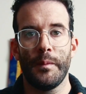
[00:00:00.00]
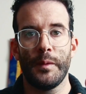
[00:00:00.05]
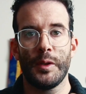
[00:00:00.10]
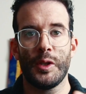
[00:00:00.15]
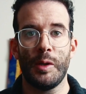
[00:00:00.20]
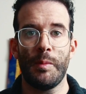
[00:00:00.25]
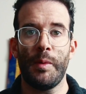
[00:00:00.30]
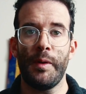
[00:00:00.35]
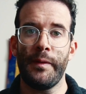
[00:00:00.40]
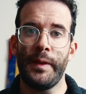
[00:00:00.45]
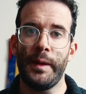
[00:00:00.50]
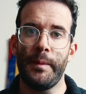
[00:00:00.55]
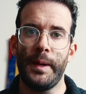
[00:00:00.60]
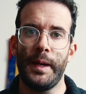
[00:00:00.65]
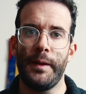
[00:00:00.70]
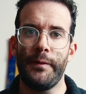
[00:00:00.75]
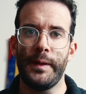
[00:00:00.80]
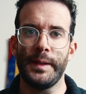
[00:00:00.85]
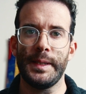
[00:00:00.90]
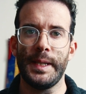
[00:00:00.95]
Some of the
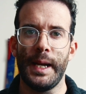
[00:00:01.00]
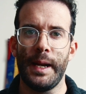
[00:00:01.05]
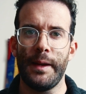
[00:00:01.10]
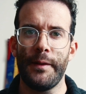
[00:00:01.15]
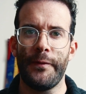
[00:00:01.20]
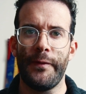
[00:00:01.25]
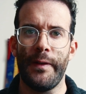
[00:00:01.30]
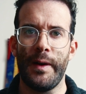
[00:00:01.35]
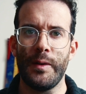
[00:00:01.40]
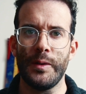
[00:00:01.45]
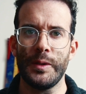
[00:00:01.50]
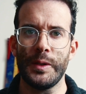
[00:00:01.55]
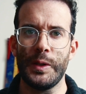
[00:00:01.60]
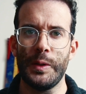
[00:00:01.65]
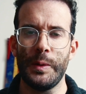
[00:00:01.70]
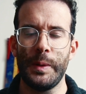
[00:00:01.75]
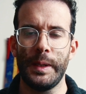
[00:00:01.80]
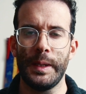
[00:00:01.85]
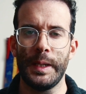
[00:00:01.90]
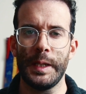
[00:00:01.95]
benefits that I've found
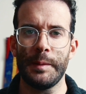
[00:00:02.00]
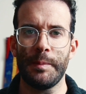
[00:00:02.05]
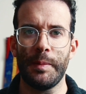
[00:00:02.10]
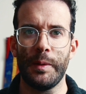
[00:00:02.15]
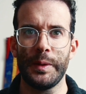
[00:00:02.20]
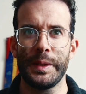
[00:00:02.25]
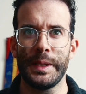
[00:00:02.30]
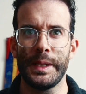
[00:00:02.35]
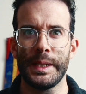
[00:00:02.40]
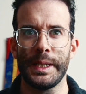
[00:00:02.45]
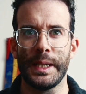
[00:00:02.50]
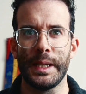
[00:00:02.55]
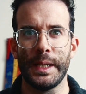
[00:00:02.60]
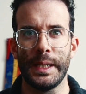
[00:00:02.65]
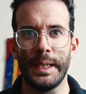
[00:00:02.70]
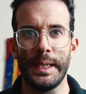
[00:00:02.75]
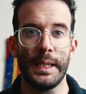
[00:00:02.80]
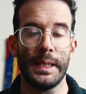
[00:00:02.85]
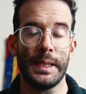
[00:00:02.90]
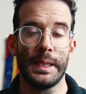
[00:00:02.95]
during this process are
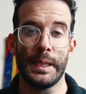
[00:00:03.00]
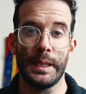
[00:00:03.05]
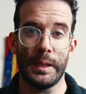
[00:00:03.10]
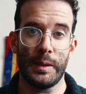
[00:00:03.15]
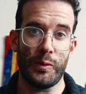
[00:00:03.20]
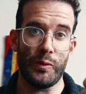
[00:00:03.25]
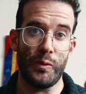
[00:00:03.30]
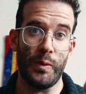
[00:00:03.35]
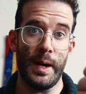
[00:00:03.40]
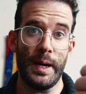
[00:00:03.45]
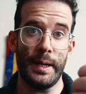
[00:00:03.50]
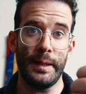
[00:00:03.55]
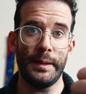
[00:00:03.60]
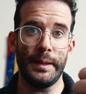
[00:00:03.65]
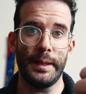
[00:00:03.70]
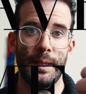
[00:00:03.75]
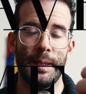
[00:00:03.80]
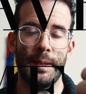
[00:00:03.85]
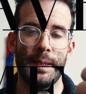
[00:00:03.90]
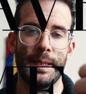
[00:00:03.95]
this. One,
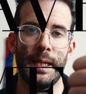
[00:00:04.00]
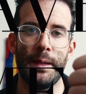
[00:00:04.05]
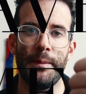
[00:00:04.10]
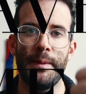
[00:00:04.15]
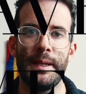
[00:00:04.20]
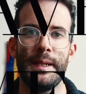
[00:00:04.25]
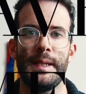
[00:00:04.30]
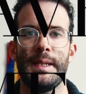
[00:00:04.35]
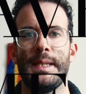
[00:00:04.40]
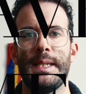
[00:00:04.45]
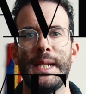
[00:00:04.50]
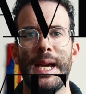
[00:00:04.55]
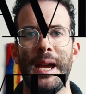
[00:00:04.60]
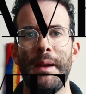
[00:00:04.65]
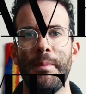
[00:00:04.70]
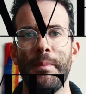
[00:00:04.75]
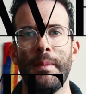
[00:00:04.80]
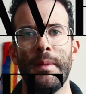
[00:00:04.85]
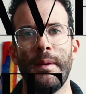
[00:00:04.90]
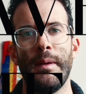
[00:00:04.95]
it saves us
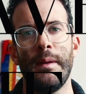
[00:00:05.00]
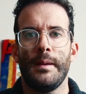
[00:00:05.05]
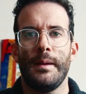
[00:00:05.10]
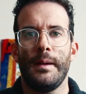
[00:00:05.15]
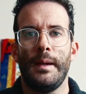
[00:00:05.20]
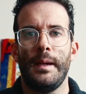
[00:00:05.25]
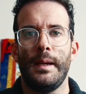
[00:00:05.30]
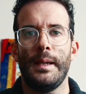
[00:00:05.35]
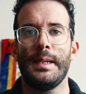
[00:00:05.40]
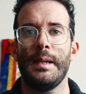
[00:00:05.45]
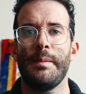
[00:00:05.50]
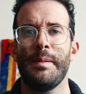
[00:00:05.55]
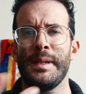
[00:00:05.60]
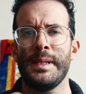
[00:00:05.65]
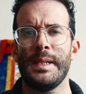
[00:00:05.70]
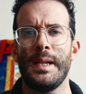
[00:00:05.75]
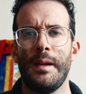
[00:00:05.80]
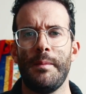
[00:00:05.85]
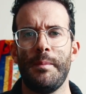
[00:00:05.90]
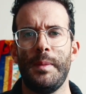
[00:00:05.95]
time. It saves
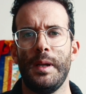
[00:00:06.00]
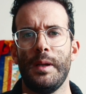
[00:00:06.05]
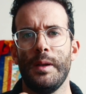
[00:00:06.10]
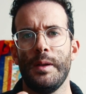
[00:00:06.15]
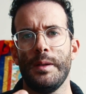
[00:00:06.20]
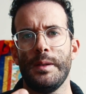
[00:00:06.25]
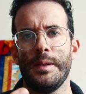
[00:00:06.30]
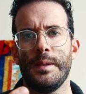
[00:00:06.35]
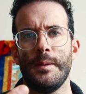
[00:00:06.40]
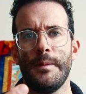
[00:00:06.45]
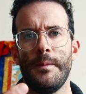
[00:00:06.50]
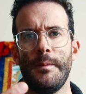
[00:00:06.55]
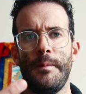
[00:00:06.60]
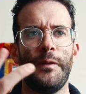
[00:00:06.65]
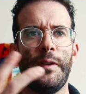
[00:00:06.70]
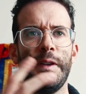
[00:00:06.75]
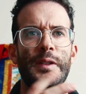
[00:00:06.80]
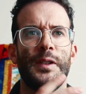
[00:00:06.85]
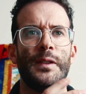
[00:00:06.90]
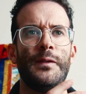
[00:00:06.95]
us time because,
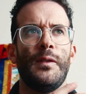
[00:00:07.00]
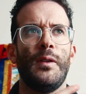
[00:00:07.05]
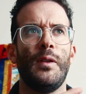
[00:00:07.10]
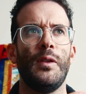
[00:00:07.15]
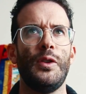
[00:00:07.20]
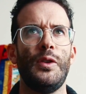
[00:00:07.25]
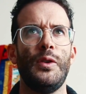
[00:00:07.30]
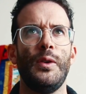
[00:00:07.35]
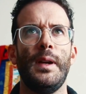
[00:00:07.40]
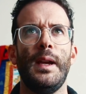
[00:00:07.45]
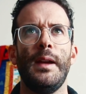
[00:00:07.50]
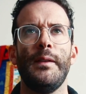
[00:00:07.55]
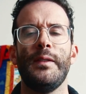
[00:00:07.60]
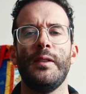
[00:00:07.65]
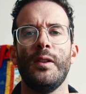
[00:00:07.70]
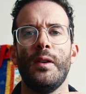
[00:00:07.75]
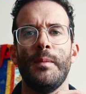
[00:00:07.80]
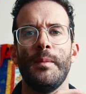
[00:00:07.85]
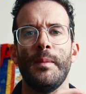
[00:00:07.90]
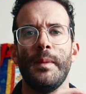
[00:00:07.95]
first of all, you give
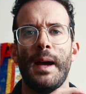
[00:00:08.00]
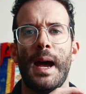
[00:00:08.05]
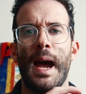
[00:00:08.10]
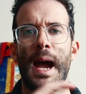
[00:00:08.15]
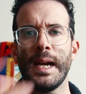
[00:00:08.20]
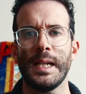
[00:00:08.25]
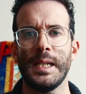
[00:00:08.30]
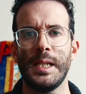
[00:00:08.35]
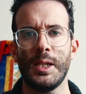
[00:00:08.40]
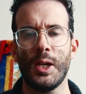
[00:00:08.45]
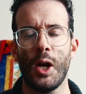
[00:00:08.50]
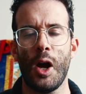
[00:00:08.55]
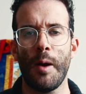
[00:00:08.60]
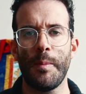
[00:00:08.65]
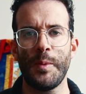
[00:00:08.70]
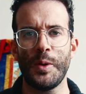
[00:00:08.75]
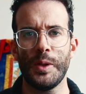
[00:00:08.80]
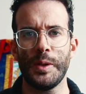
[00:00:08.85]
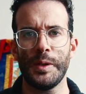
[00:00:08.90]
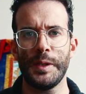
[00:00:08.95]
some acting
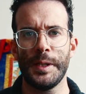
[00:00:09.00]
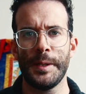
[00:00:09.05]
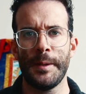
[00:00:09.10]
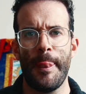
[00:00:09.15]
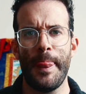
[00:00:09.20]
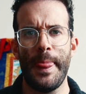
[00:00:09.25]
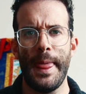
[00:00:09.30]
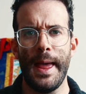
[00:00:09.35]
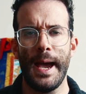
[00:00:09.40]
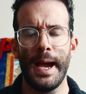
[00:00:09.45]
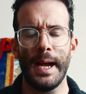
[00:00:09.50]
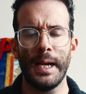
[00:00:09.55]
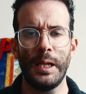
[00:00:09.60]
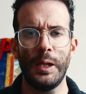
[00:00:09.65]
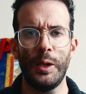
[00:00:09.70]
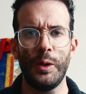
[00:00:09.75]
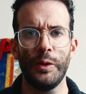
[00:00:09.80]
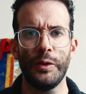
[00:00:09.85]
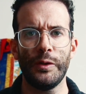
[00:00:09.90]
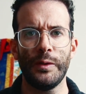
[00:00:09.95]
options that
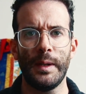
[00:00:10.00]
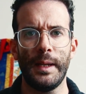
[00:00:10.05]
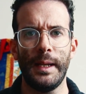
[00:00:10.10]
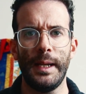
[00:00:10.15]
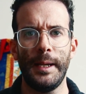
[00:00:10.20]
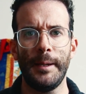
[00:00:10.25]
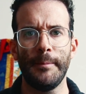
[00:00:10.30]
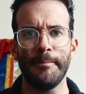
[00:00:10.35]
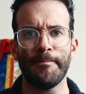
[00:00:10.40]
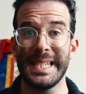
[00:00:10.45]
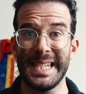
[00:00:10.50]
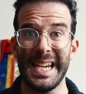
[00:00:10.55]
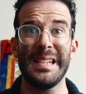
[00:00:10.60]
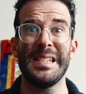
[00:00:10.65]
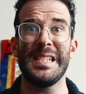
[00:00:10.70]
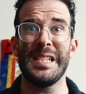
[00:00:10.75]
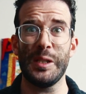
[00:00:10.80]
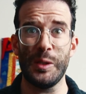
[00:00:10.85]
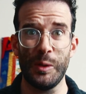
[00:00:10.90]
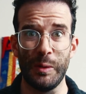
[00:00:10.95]
usually
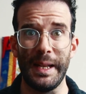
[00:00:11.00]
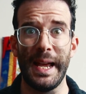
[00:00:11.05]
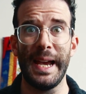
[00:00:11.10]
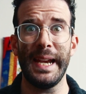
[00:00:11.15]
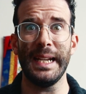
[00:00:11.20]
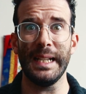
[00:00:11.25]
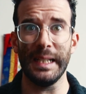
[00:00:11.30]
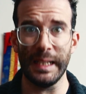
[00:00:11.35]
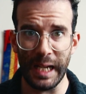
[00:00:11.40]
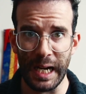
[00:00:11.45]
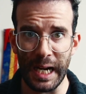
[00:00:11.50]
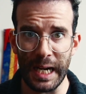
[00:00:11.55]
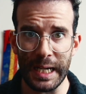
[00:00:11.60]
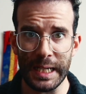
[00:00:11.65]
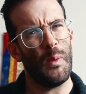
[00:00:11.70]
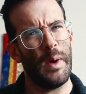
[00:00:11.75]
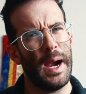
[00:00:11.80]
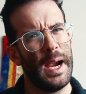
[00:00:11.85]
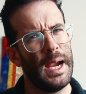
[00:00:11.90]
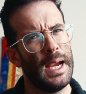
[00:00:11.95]
tends to like a lot.
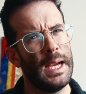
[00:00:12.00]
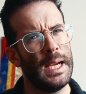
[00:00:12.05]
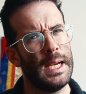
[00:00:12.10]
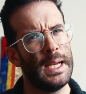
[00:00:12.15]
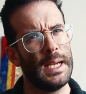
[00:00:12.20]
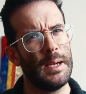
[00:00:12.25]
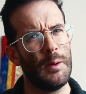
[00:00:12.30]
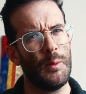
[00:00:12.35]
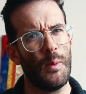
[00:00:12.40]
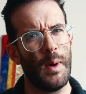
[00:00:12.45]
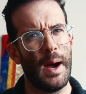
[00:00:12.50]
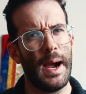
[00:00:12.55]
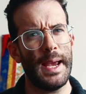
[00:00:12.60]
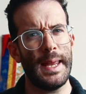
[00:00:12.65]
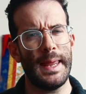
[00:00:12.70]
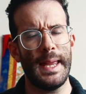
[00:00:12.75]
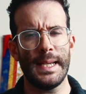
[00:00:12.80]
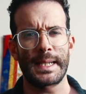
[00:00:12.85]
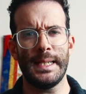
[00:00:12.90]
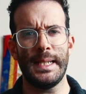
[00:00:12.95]
Why
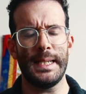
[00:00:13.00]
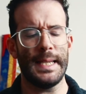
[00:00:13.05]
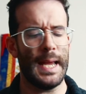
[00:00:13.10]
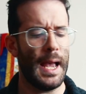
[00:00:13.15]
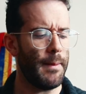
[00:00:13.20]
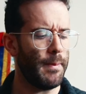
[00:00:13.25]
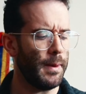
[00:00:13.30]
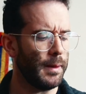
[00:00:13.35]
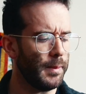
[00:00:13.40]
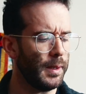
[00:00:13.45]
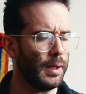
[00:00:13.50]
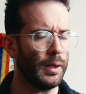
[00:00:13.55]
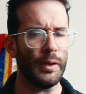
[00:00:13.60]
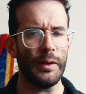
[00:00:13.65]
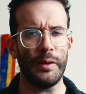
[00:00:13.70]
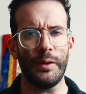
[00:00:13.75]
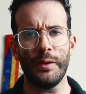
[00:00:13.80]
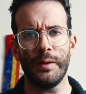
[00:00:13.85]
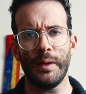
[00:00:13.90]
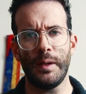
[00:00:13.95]
does this happen?
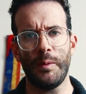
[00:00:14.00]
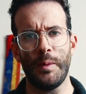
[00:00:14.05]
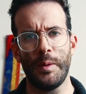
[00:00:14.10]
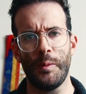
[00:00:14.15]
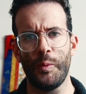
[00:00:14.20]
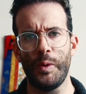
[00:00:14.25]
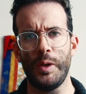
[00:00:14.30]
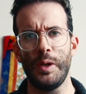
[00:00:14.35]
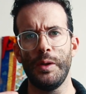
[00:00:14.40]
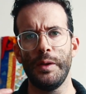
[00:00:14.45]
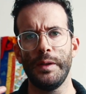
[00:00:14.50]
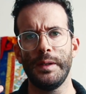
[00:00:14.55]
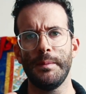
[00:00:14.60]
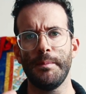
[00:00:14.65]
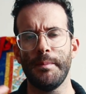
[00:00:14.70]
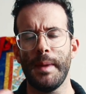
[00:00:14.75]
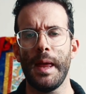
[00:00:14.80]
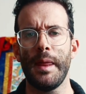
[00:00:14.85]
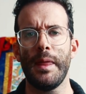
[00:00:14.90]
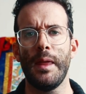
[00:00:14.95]
Because usually when we use the
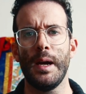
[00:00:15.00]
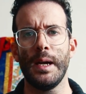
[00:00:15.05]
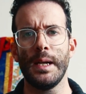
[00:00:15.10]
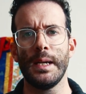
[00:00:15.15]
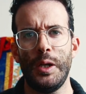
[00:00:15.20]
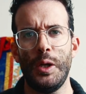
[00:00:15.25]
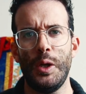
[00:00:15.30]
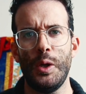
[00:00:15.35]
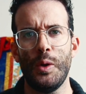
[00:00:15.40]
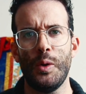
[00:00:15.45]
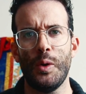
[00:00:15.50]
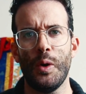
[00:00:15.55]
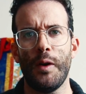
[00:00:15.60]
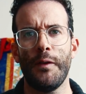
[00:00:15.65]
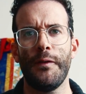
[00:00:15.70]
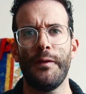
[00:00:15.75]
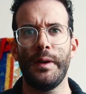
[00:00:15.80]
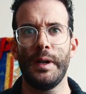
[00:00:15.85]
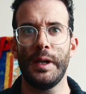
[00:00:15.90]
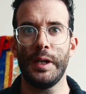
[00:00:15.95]
method, you
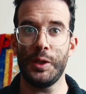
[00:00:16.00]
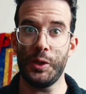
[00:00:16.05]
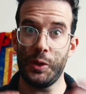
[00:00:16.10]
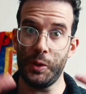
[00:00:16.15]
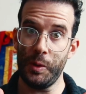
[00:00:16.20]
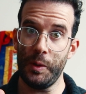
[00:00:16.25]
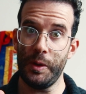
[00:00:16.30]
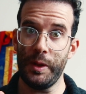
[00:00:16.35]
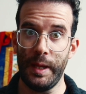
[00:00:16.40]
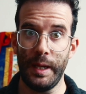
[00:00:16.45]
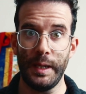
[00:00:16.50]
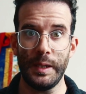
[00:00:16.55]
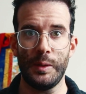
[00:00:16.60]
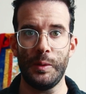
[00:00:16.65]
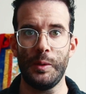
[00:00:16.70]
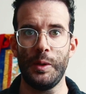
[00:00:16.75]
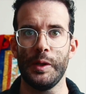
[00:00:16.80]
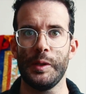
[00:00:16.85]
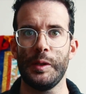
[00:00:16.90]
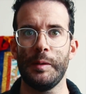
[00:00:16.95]
offer two things
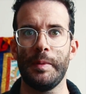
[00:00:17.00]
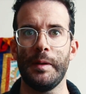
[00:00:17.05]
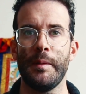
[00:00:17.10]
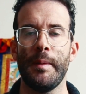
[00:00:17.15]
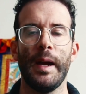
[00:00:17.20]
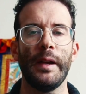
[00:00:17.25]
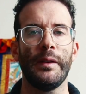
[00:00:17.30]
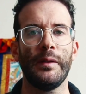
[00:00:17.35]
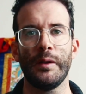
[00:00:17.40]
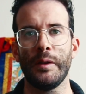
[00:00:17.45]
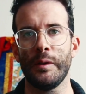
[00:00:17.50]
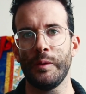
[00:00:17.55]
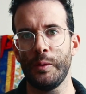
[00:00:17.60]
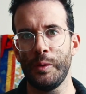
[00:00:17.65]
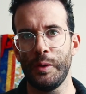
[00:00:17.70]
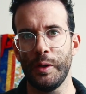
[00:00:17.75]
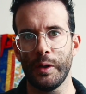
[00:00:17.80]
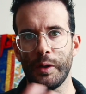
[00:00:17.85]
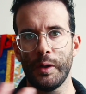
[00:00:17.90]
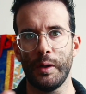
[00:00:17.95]
to your supervisor, to
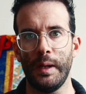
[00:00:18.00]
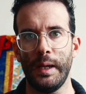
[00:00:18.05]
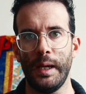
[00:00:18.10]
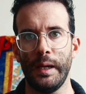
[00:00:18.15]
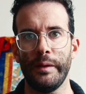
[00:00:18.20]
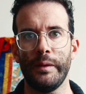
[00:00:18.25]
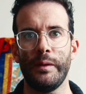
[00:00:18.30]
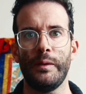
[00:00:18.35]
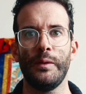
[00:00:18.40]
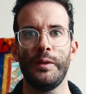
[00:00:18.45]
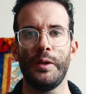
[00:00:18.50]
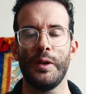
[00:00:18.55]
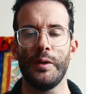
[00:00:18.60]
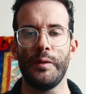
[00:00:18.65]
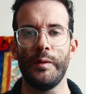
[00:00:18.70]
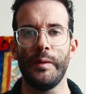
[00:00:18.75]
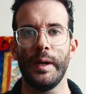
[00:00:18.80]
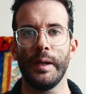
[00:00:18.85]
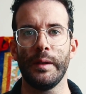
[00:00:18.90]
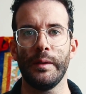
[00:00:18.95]
your colleagues, to your
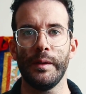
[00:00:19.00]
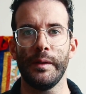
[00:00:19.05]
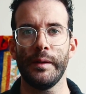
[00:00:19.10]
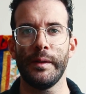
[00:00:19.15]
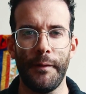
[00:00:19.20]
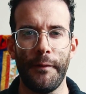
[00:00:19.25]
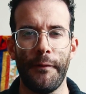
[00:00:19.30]
directors.